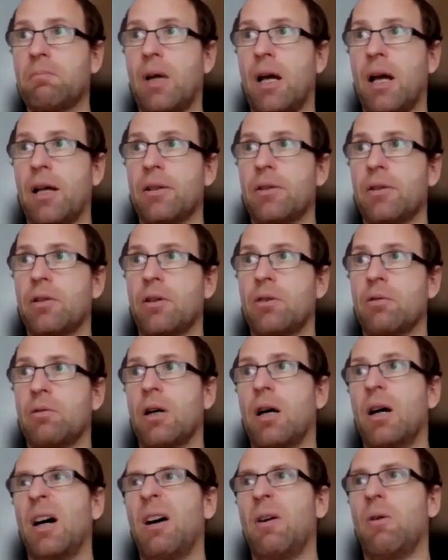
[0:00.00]
I don't
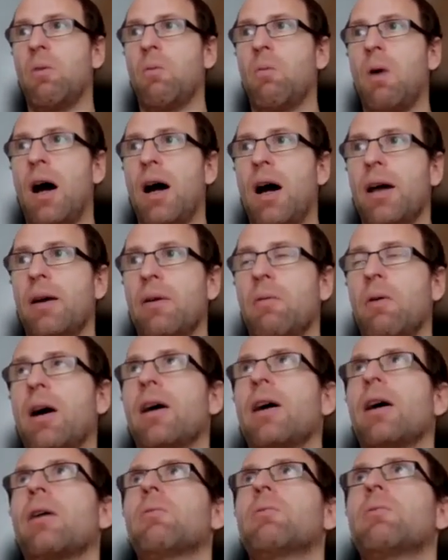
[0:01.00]
know why
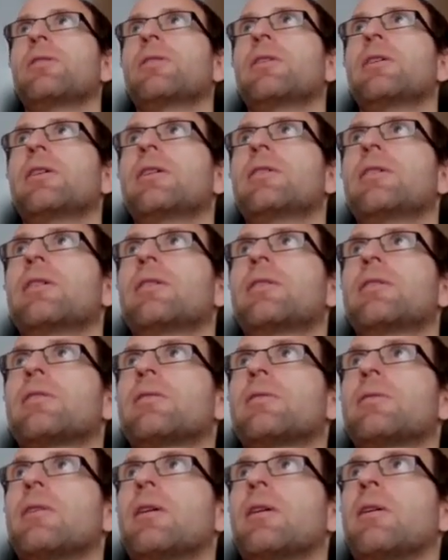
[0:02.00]
I would need it,